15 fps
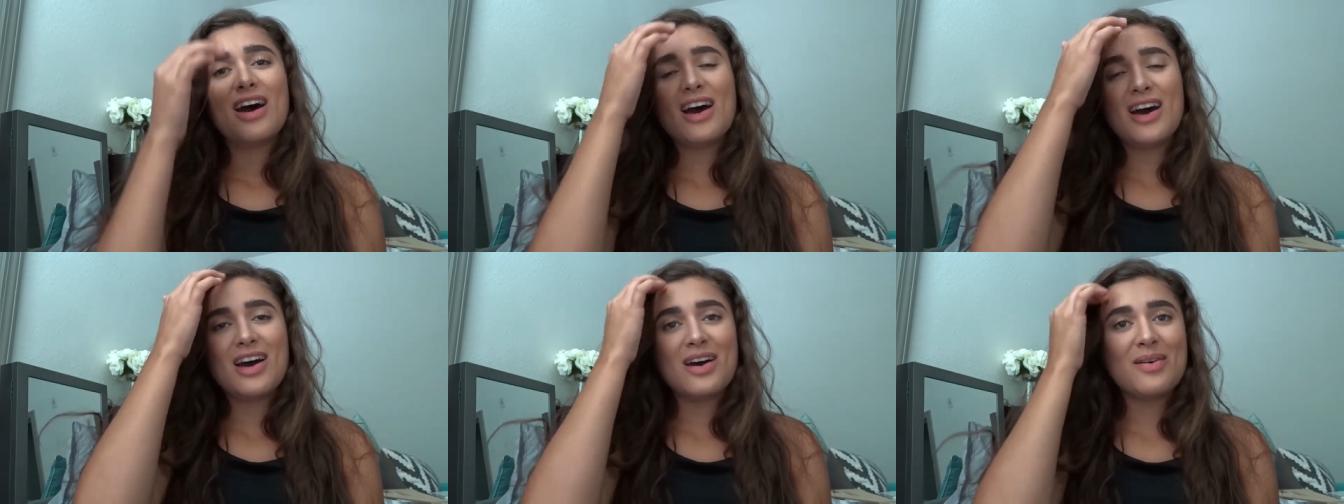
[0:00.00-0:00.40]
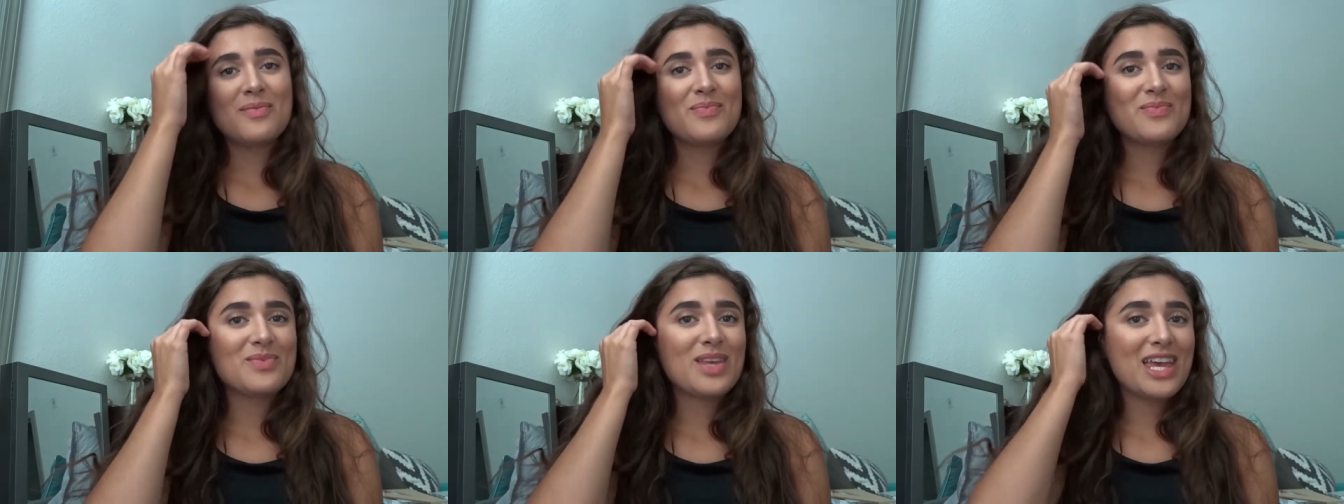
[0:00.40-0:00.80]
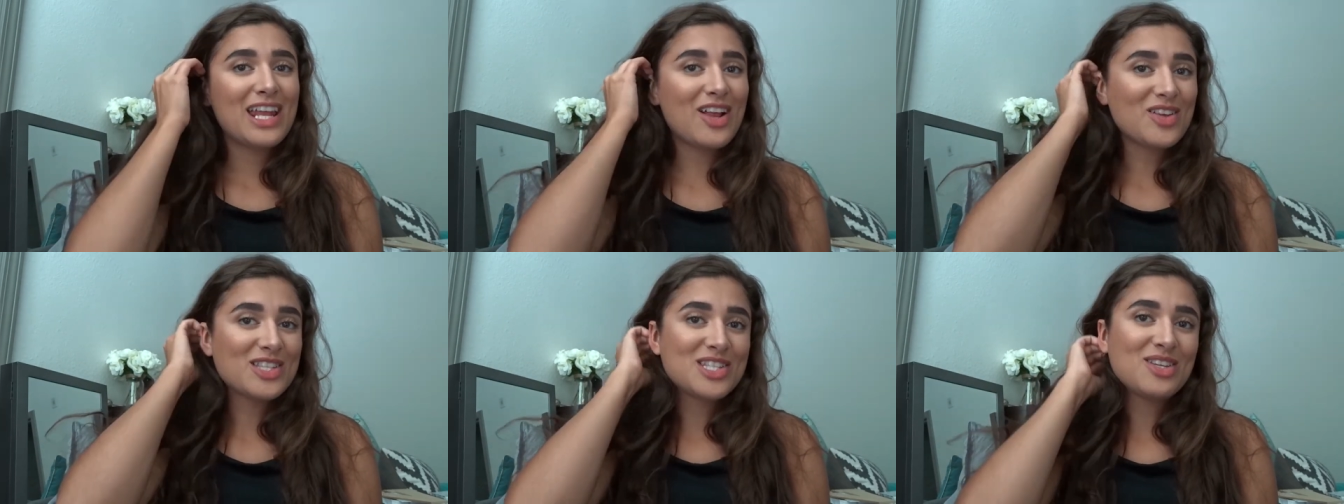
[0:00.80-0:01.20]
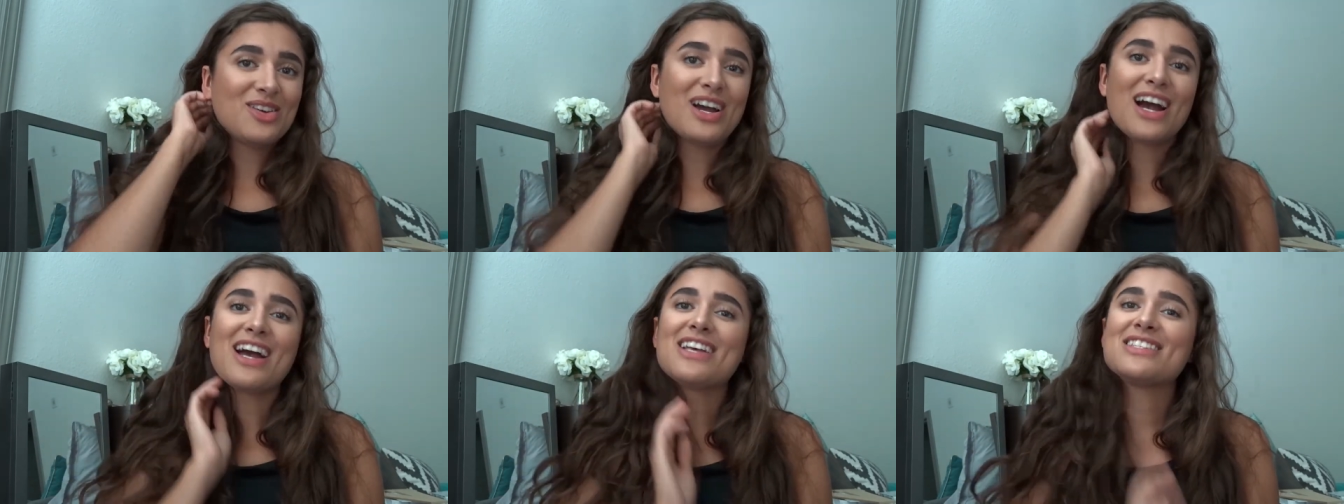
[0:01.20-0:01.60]
Um, and I'll see you
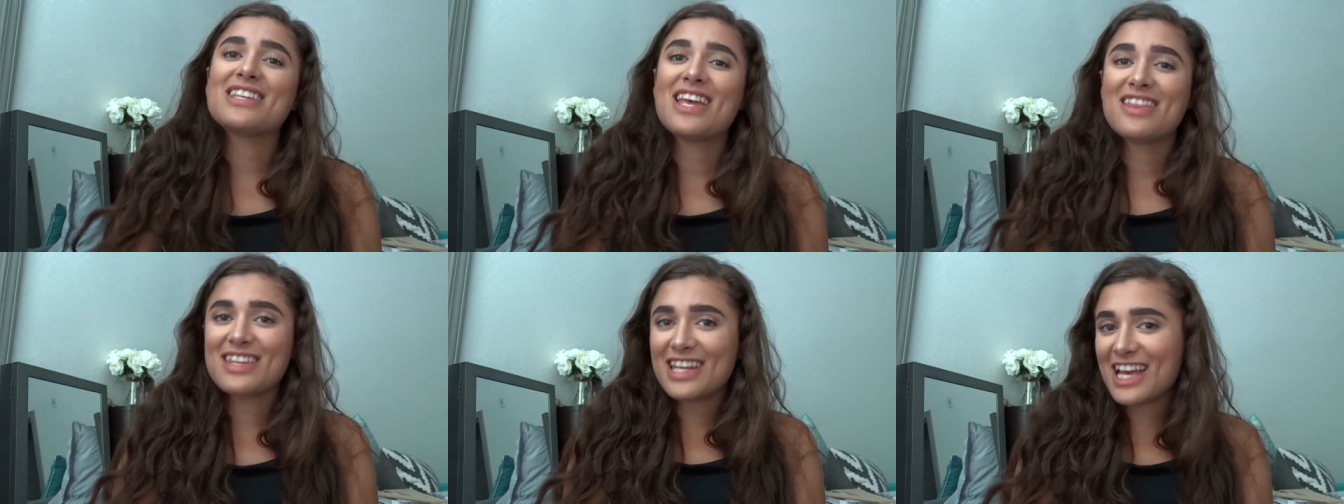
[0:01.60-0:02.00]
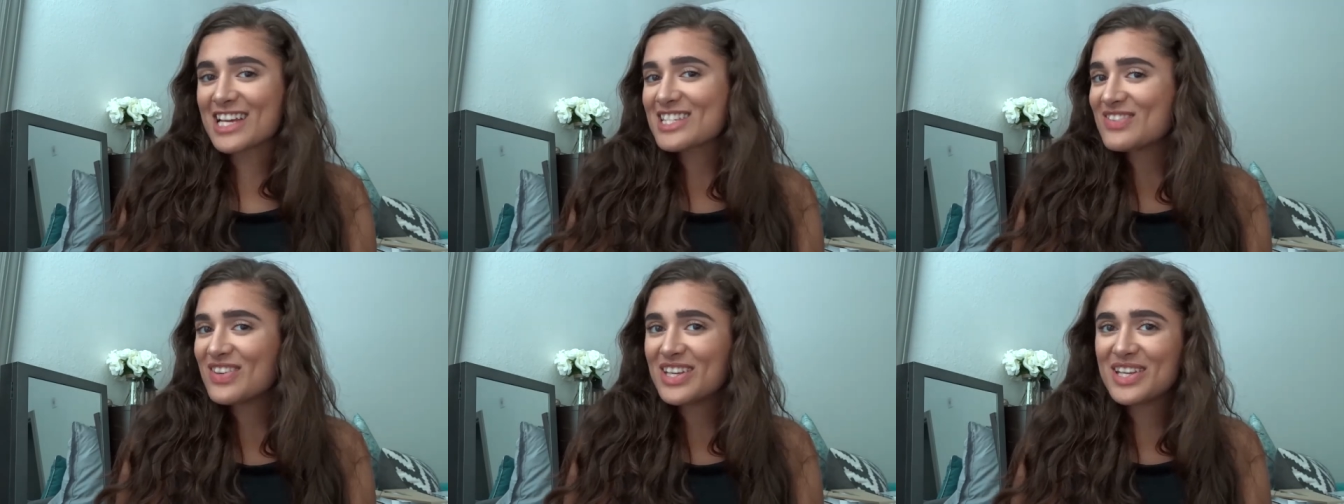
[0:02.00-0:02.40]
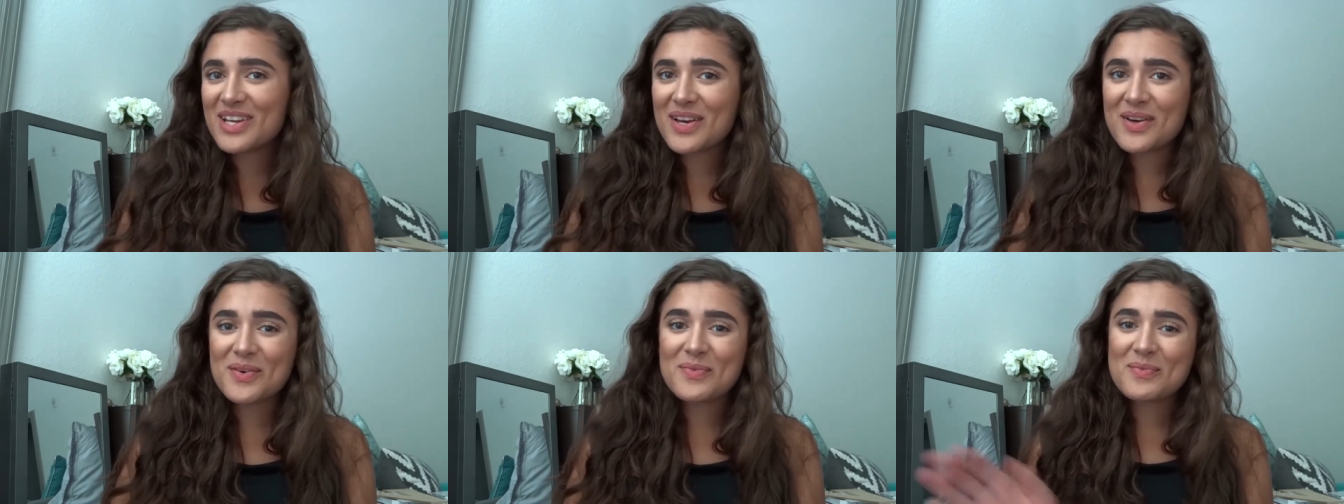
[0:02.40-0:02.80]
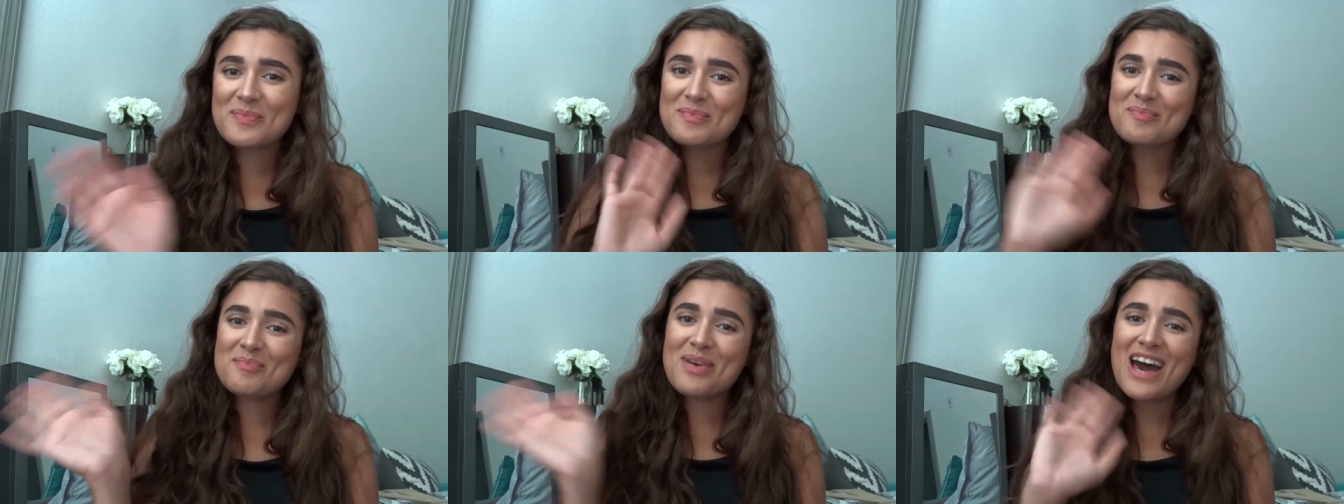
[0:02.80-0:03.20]
guys in the next video.
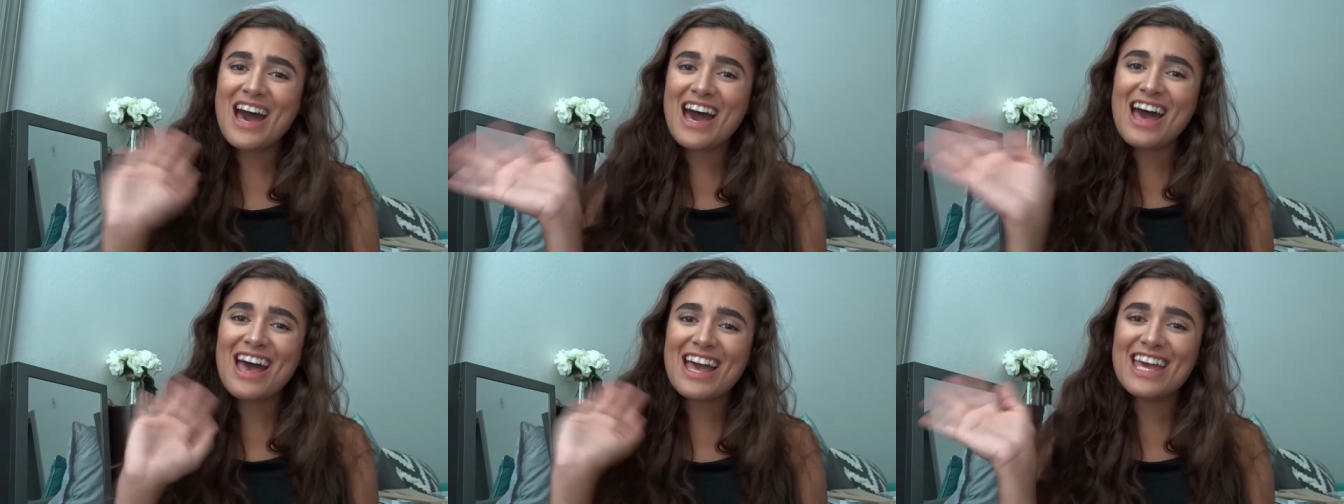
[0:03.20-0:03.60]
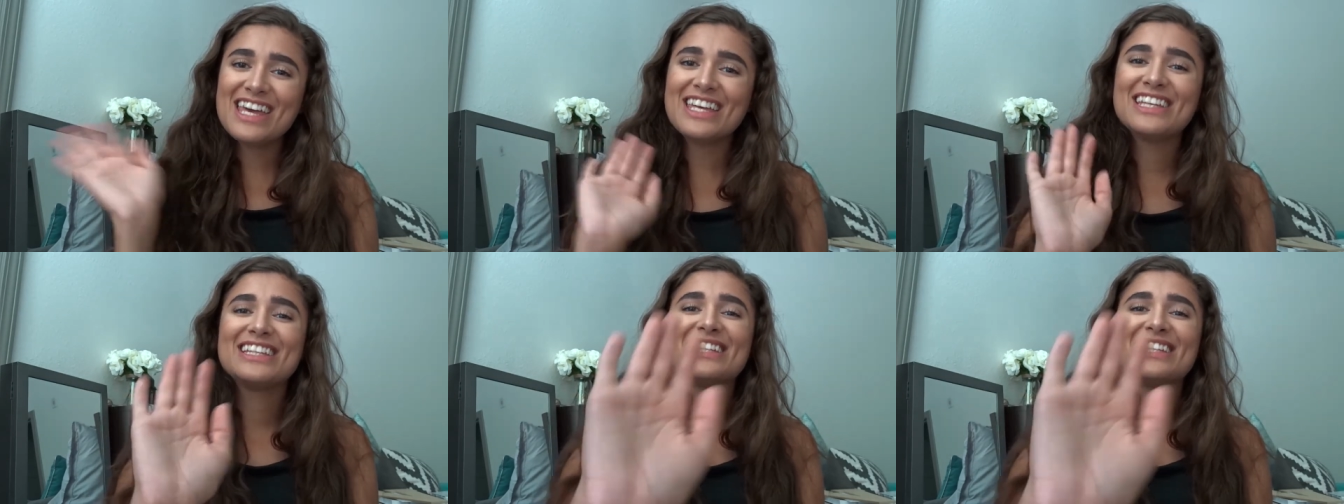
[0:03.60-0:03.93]
Bye!